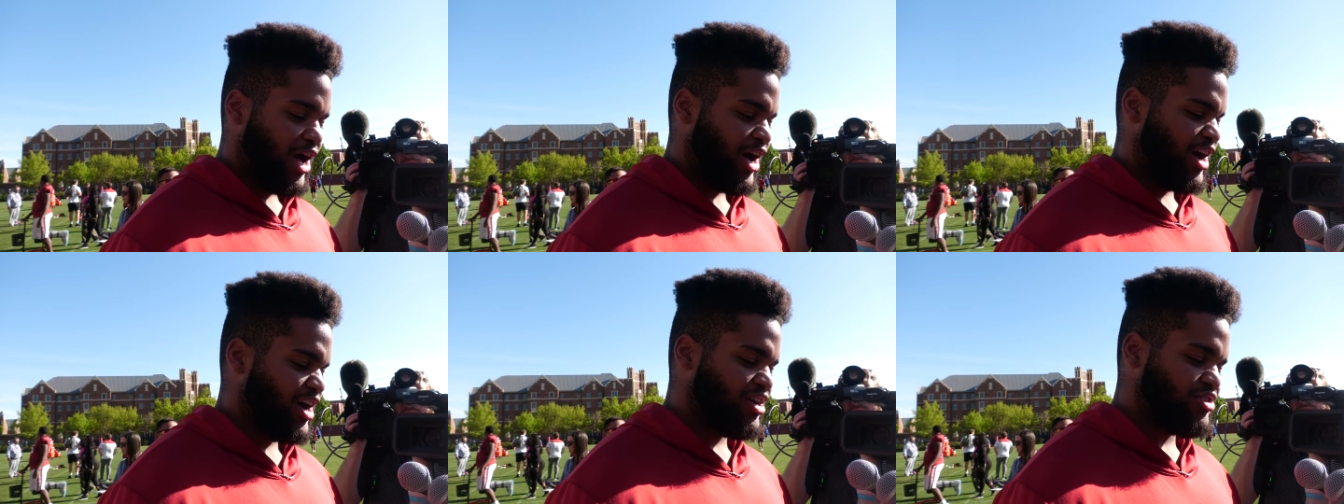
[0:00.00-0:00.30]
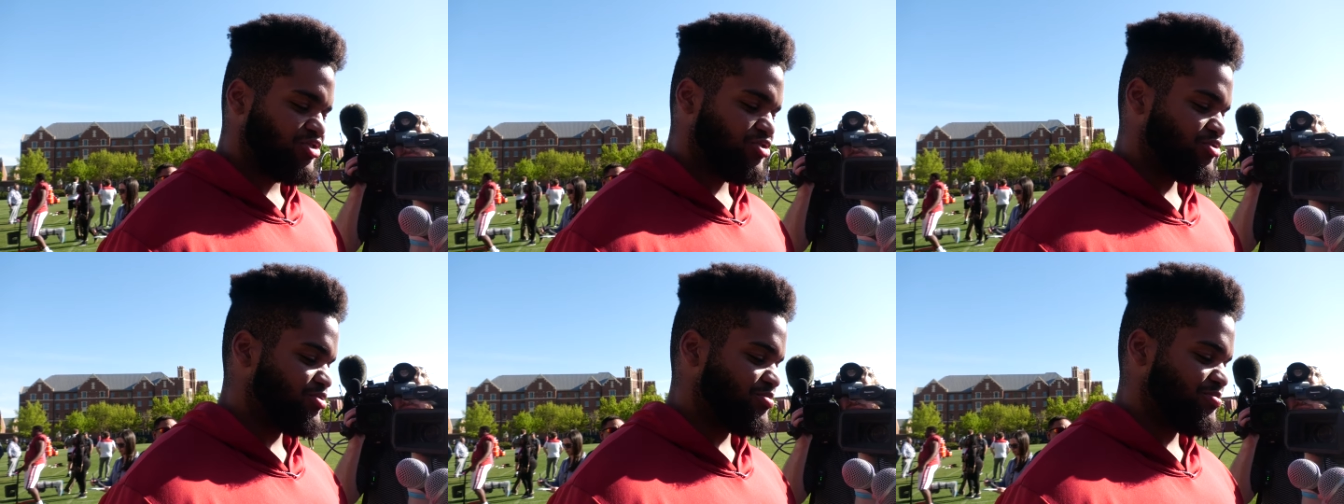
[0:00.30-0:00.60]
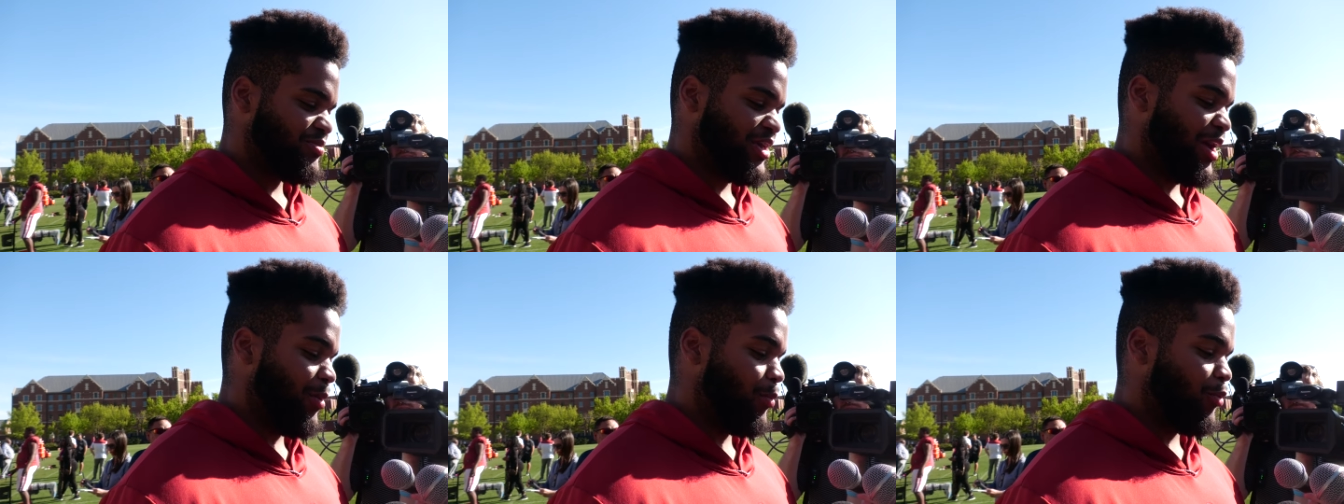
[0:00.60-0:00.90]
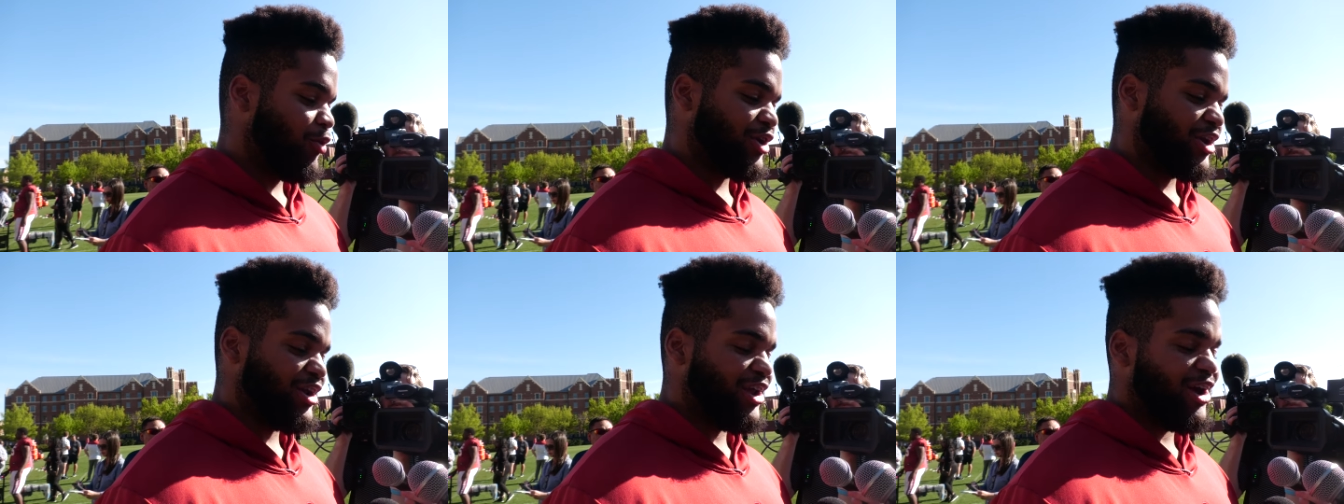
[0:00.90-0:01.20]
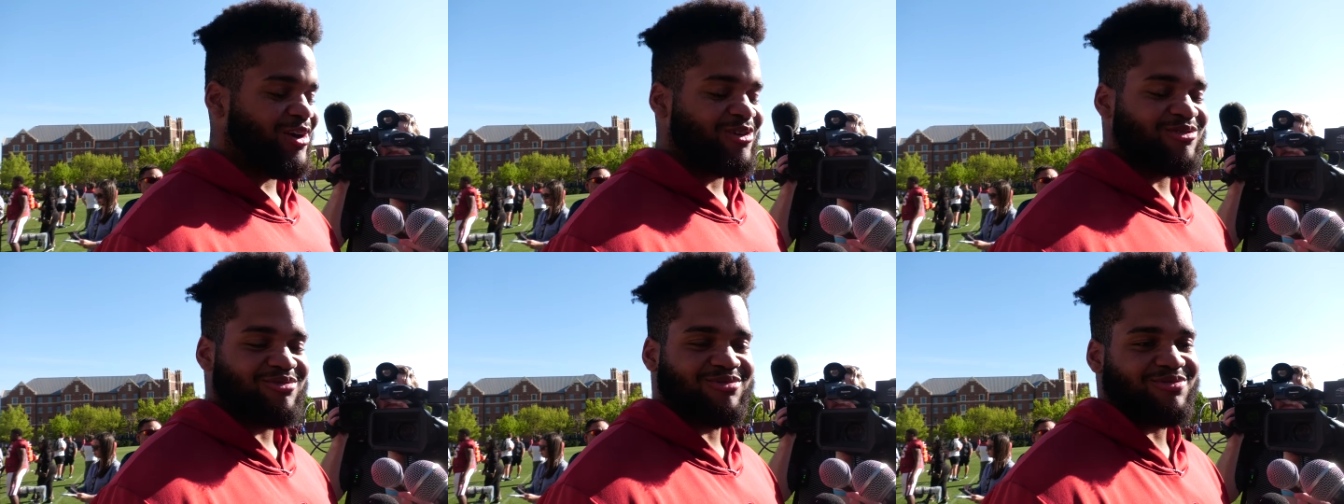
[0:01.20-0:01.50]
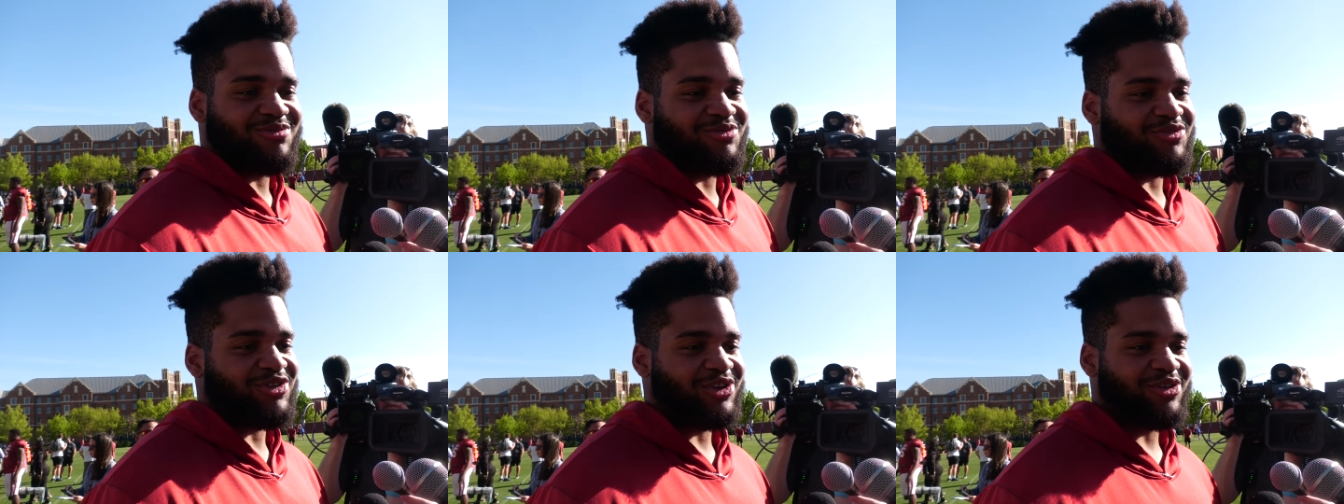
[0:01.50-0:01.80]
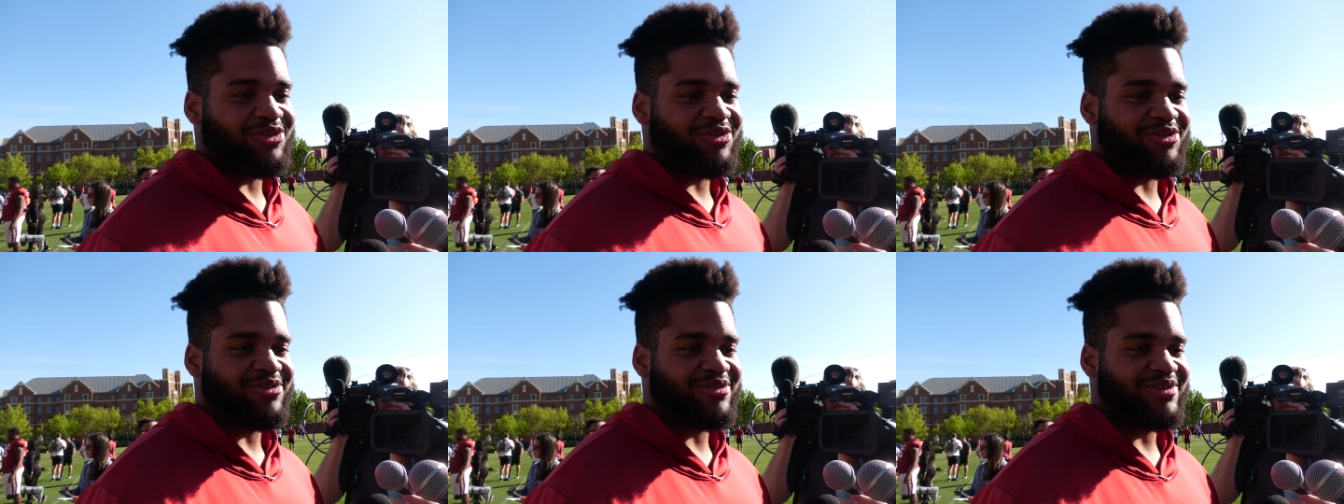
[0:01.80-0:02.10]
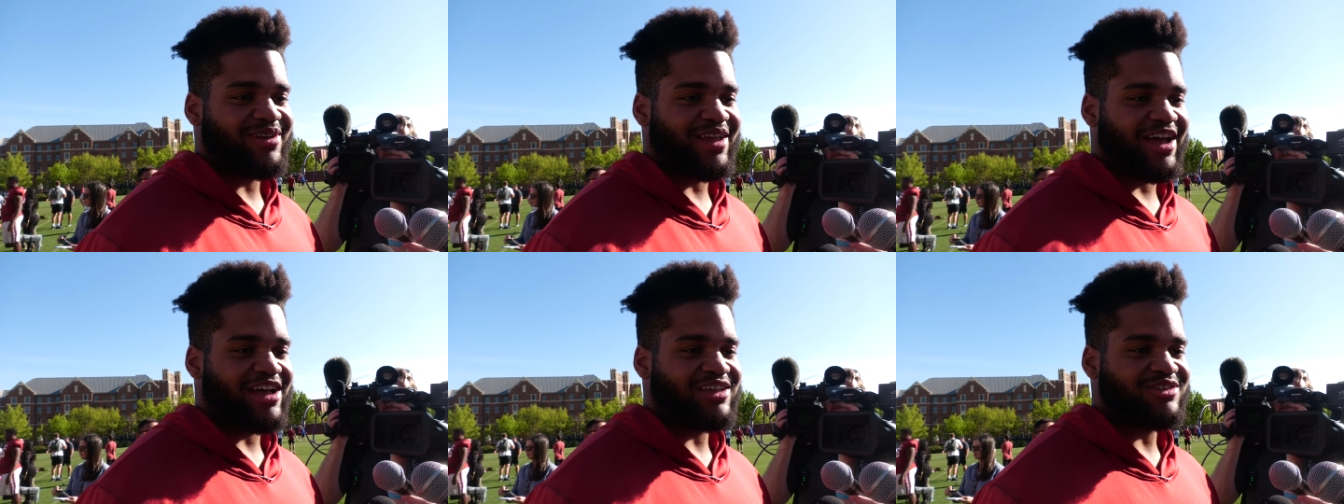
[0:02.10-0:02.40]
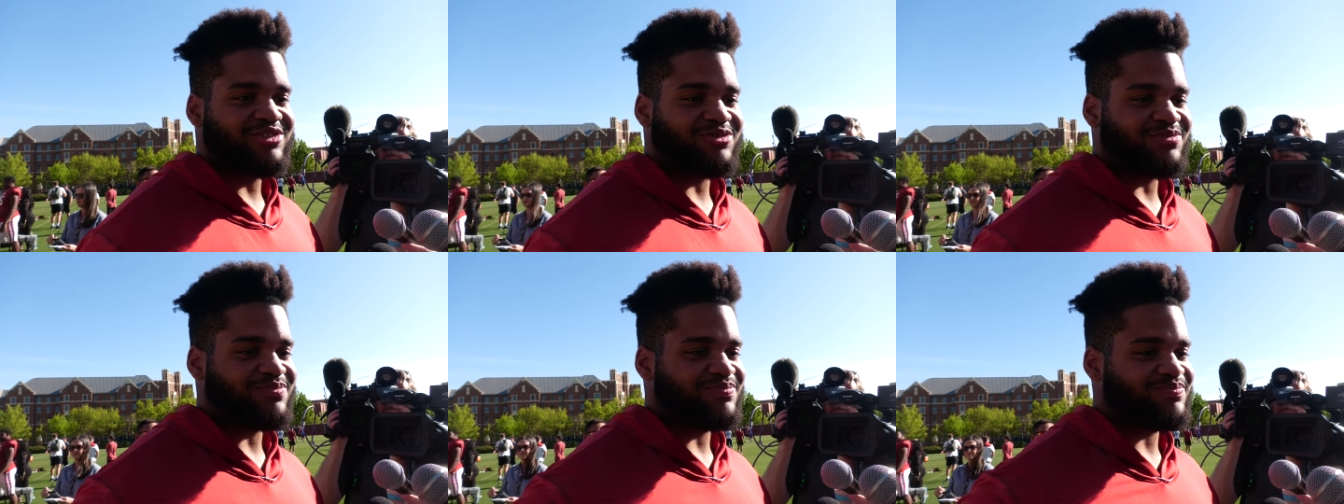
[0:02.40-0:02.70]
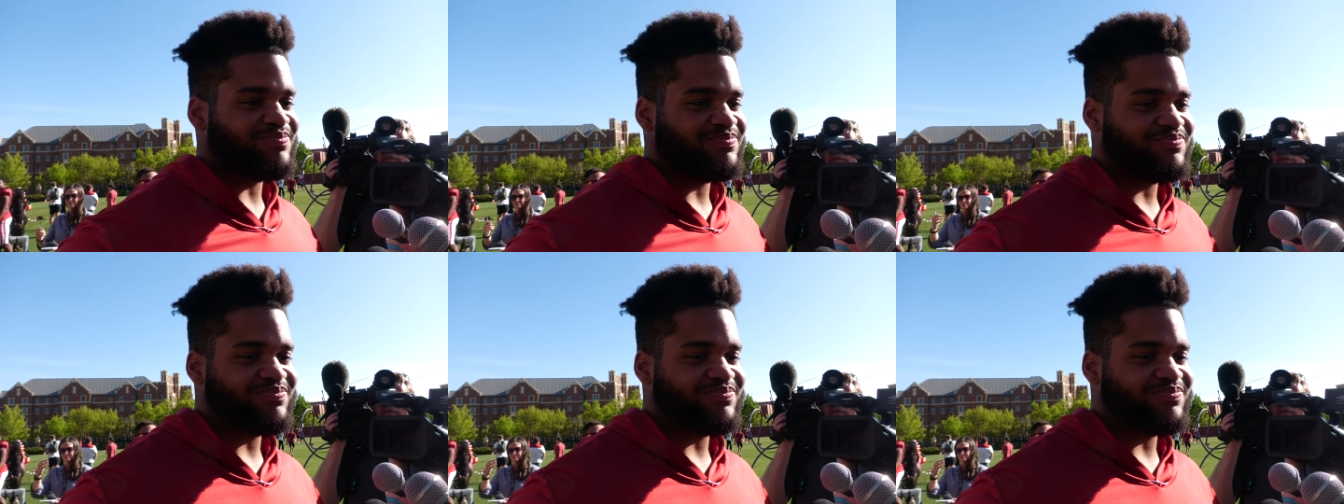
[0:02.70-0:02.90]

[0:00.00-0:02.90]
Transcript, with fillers: I just kept working out. I figured I had some